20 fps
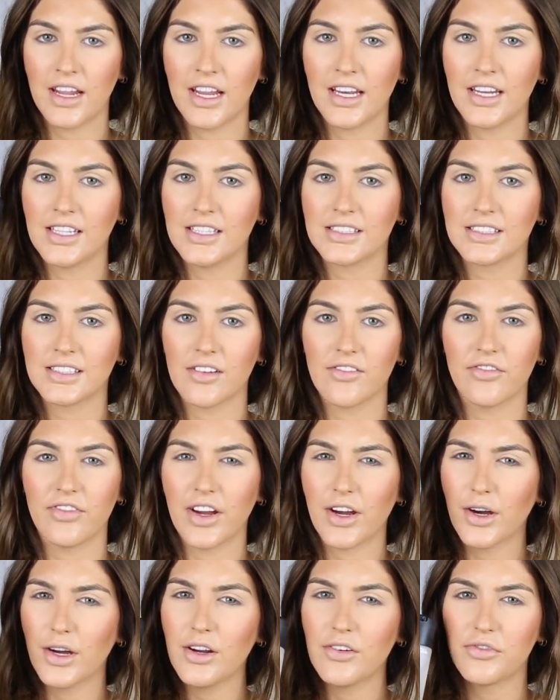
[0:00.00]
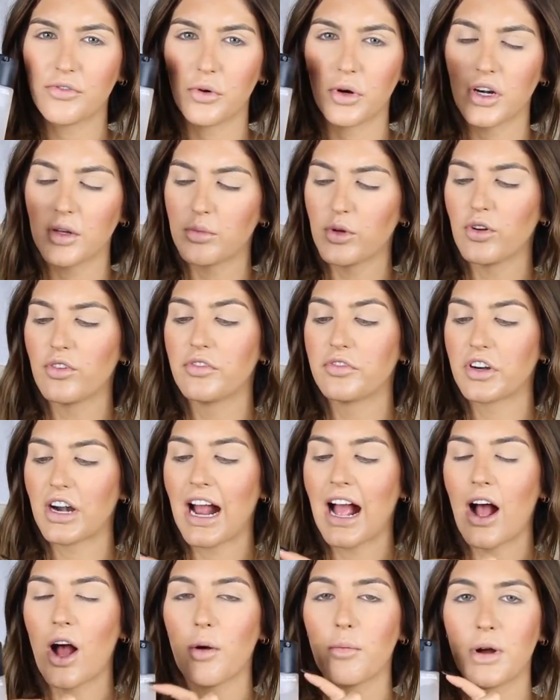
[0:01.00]
It is very affordable for
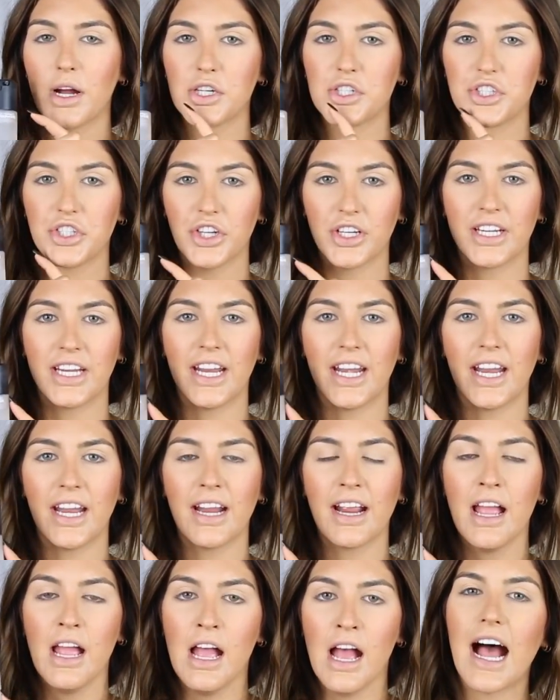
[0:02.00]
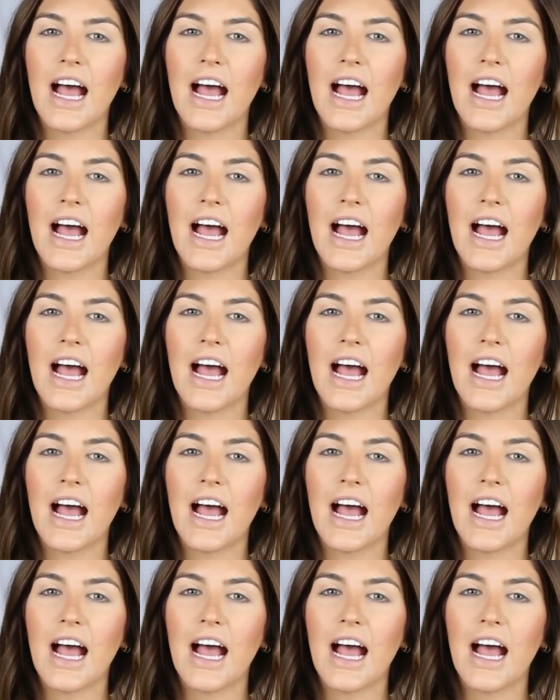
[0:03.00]
how much you're getting.